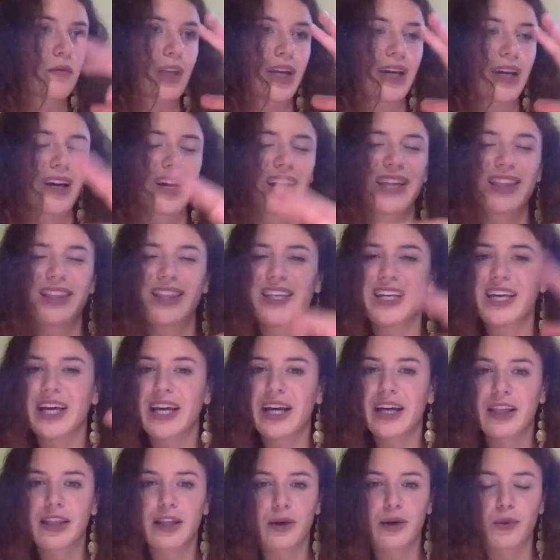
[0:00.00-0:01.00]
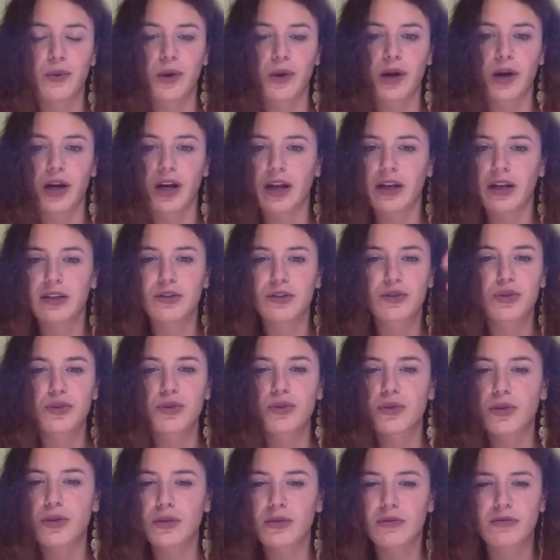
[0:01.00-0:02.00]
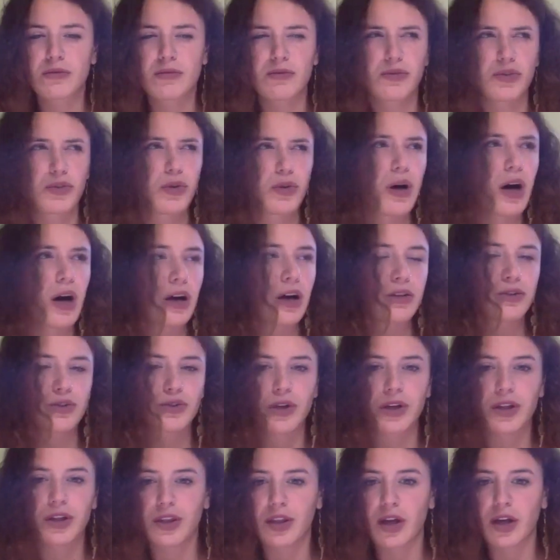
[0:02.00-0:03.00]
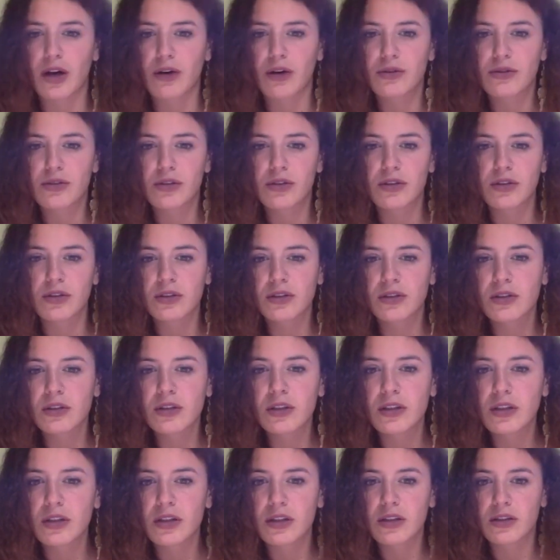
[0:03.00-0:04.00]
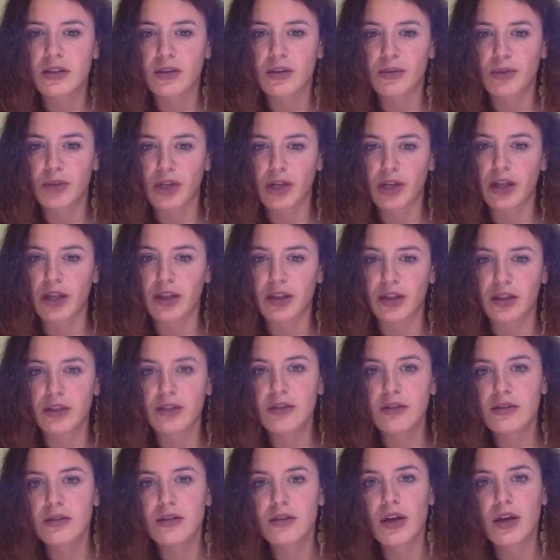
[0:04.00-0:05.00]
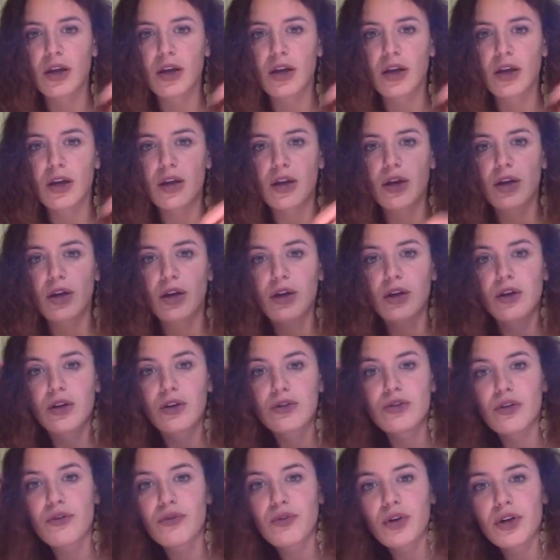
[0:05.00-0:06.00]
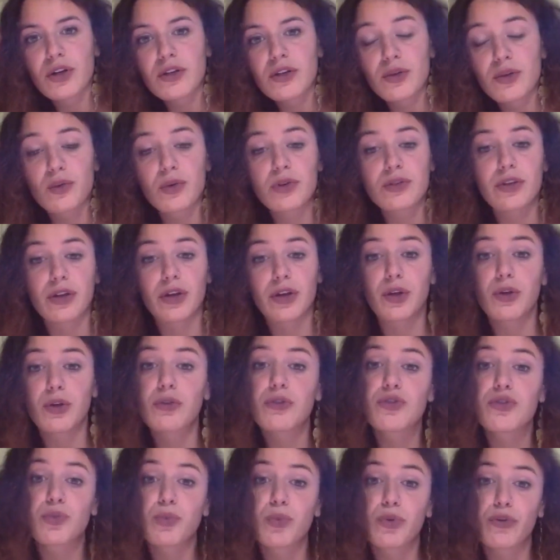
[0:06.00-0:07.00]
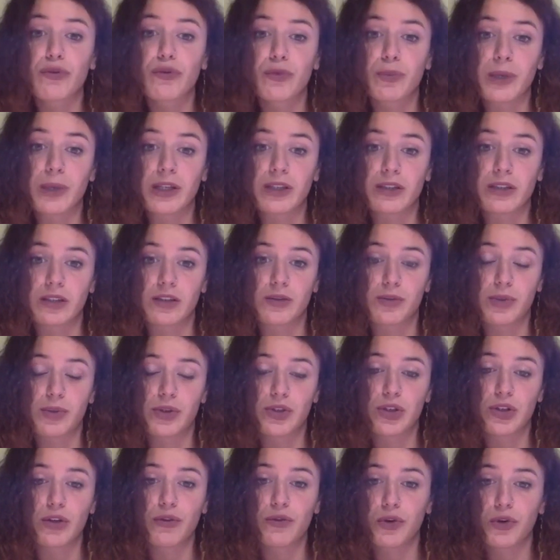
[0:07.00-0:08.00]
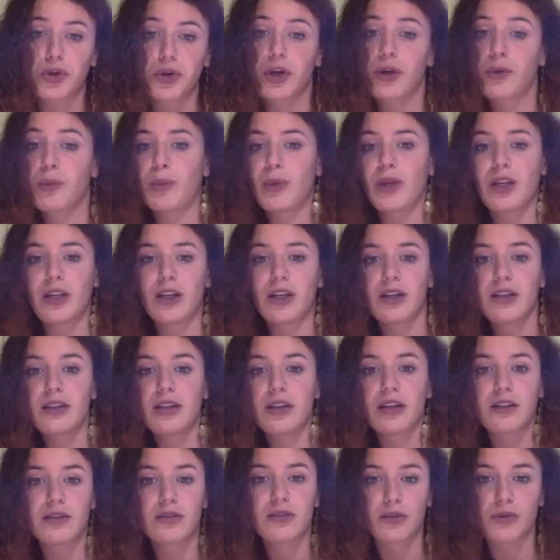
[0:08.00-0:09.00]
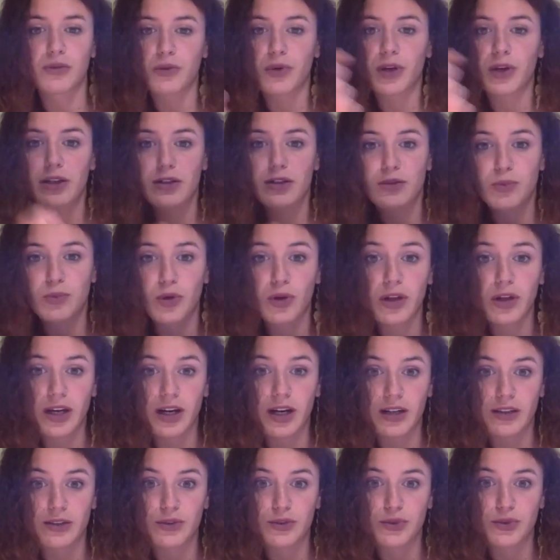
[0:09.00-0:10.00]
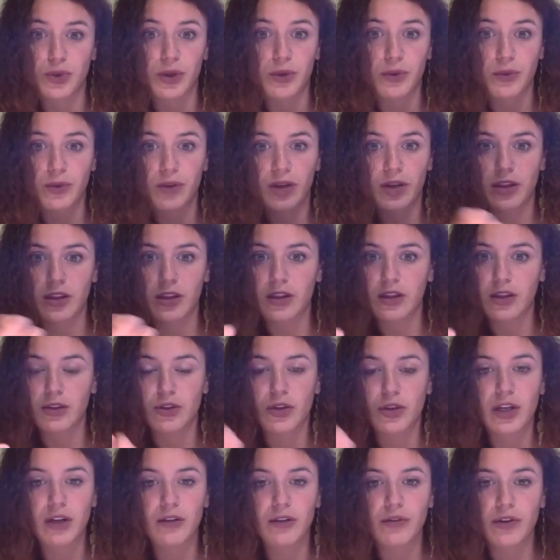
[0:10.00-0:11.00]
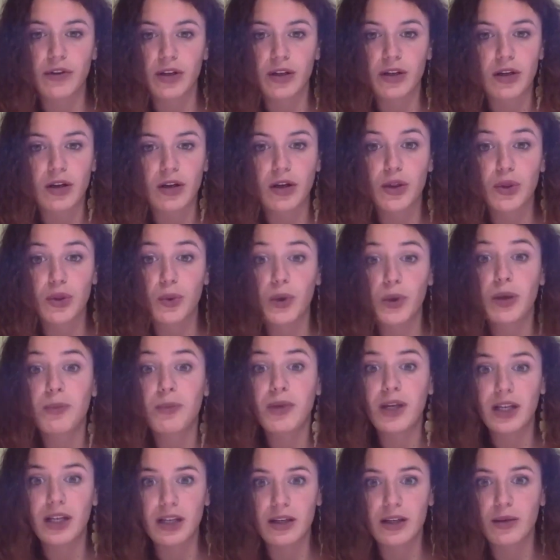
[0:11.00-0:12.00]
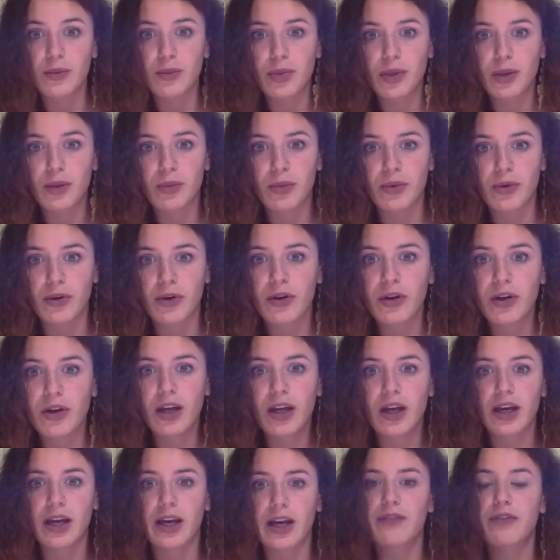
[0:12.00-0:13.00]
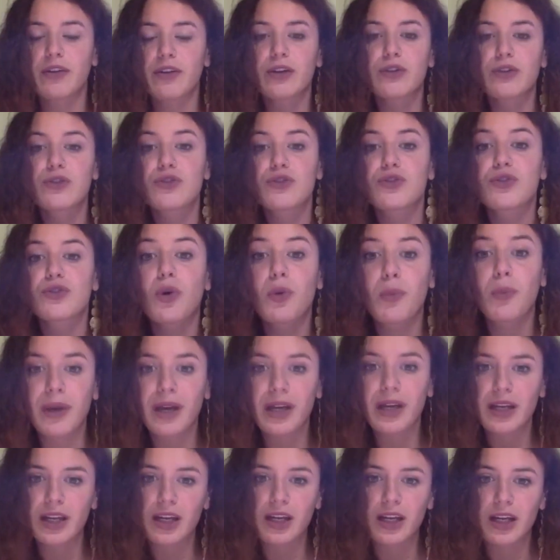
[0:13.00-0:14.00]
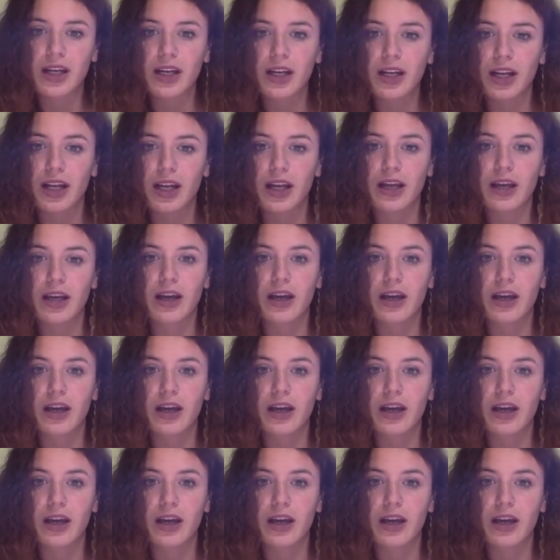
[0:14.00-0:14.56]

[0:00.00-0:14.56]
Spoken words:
at the end there were like 200,000, something like this. So of course it was a huge movement, especially for Armenia, that is a really small country with not even 3 million people. Having so many like